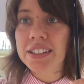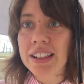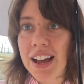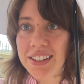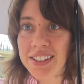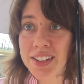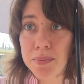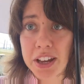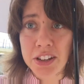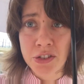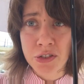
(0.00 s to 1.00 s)
these classes I'm
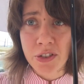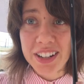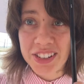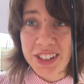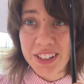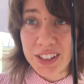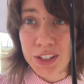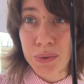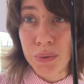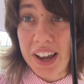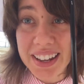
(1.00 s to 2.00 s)
like drenched in
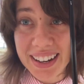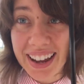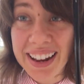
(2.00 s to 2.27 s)
sweat,